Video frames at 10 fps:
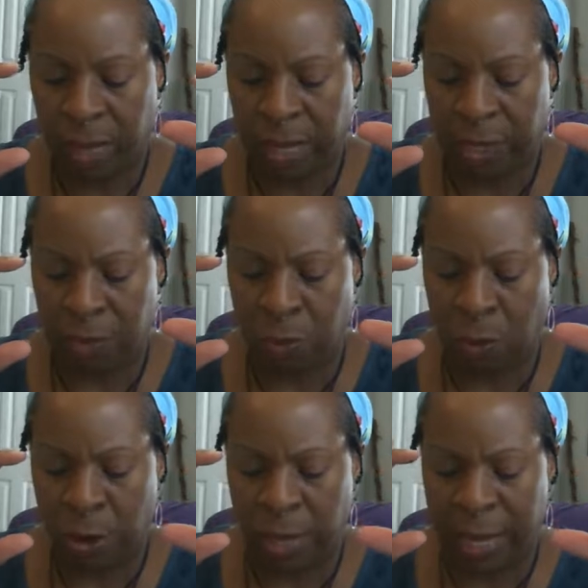It's
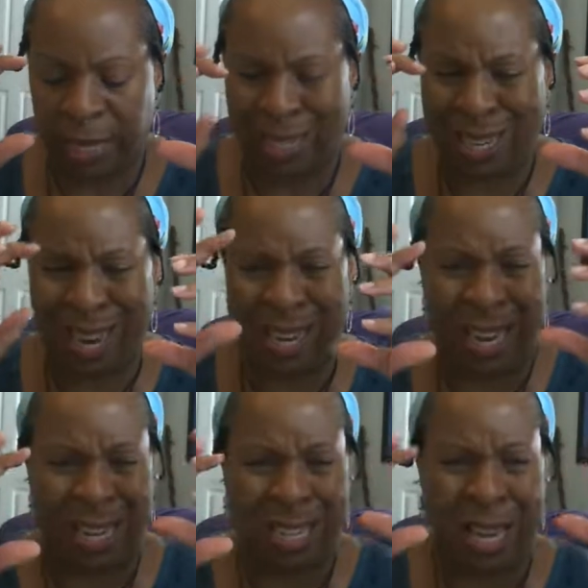more like kind of
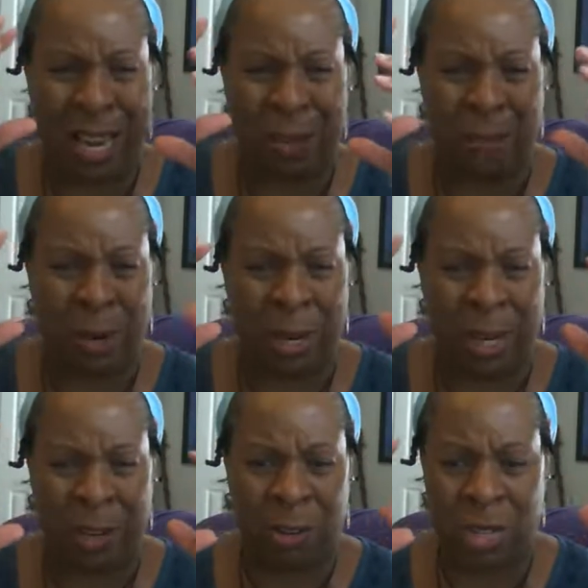like nightmare
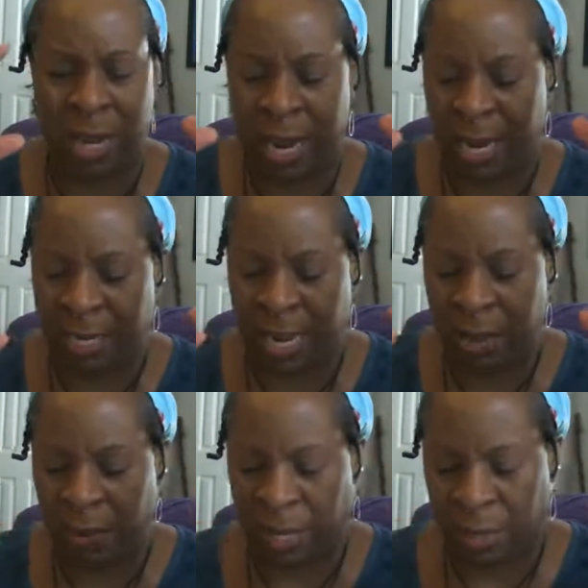energy hangs
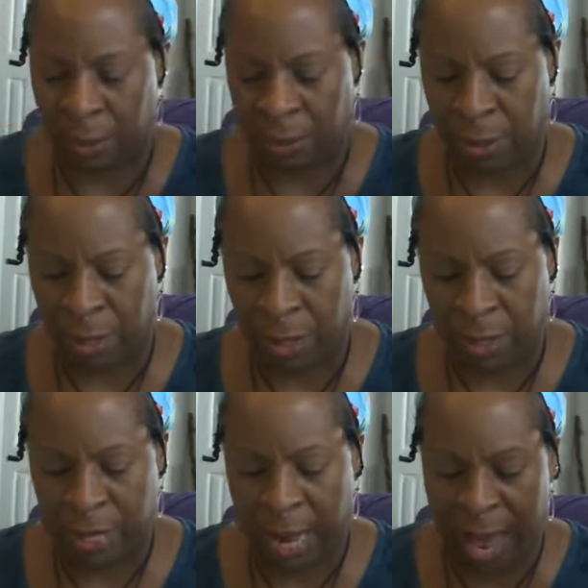out here.
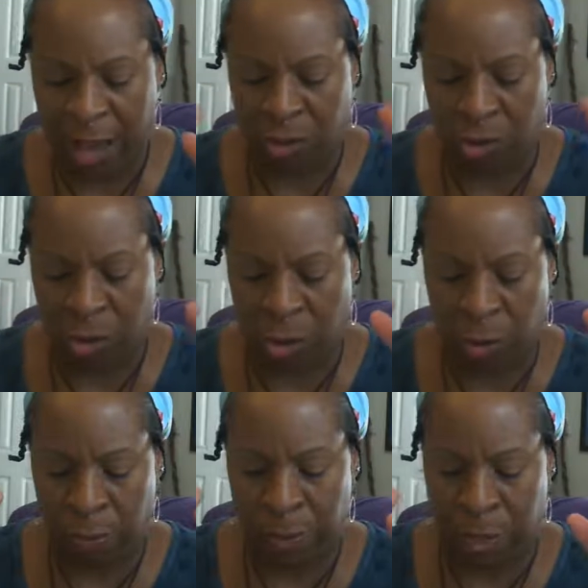The
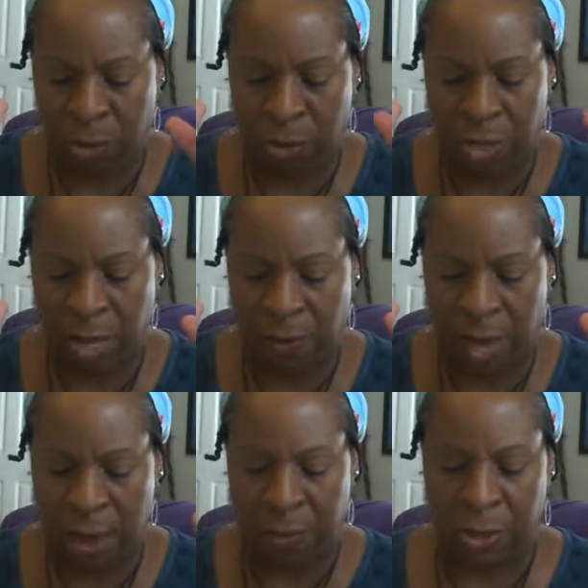astral abuse stuff
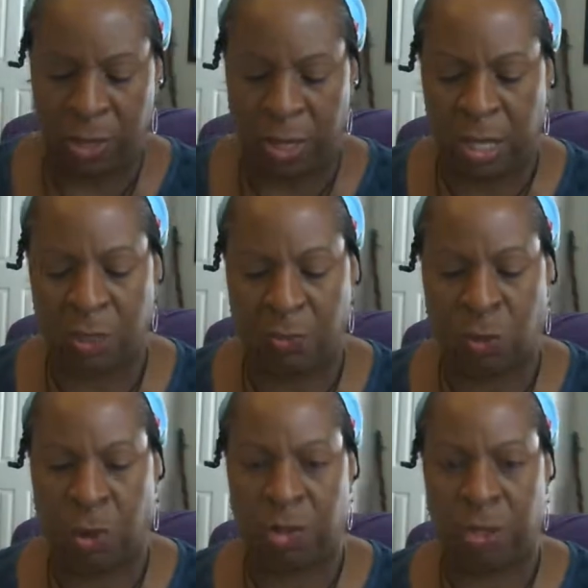happens on this
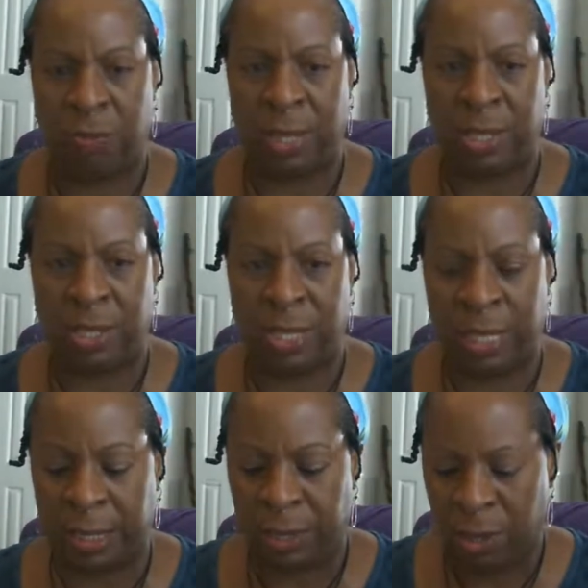fourth
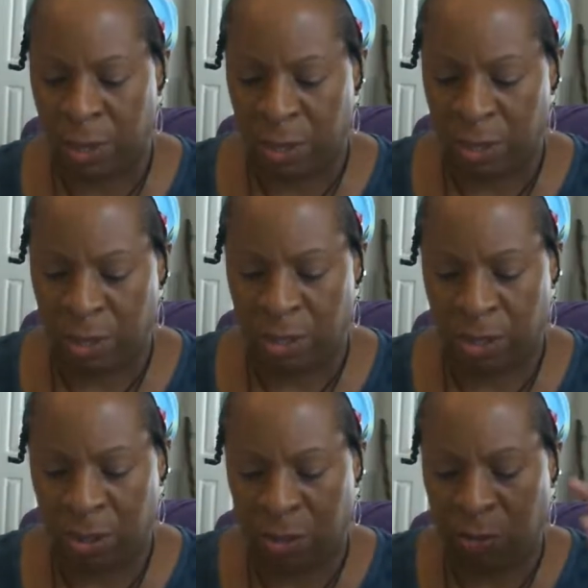dimension.
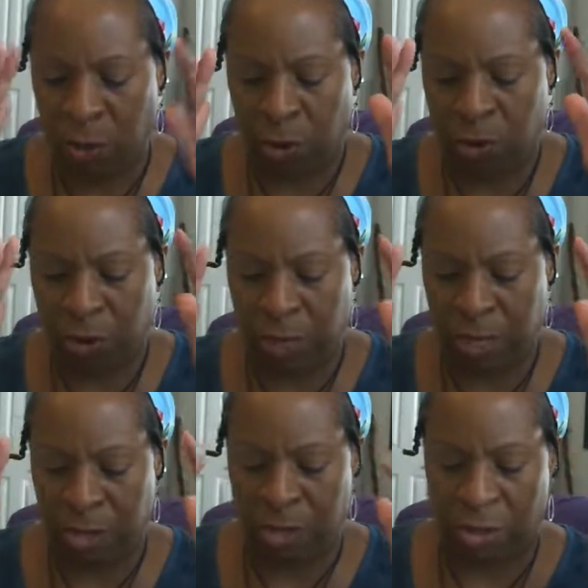So it's fourth
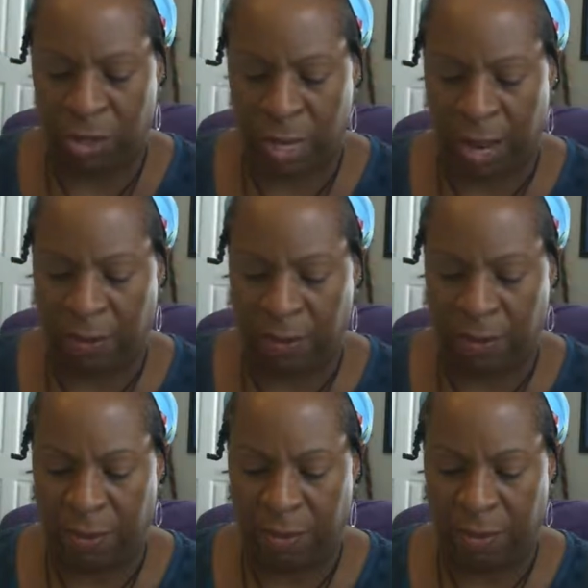dimensional stuff,
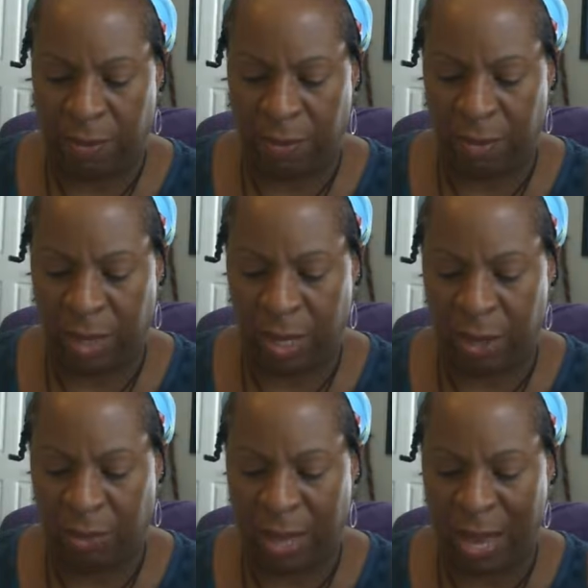
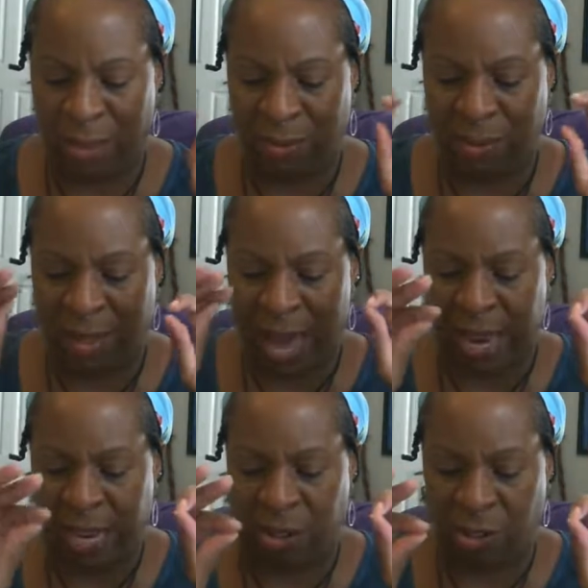that
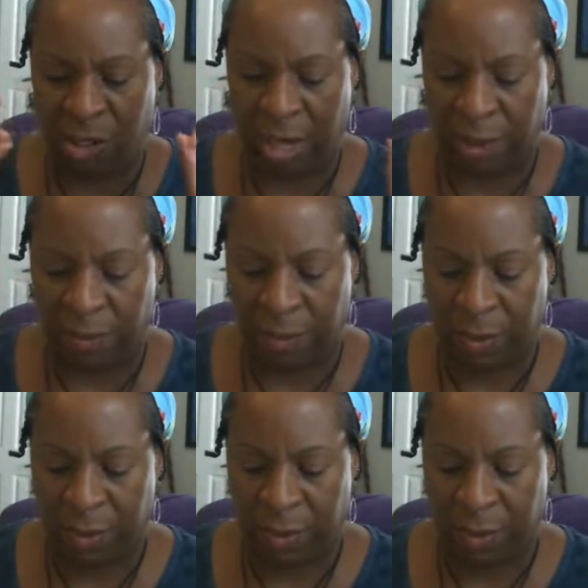energy.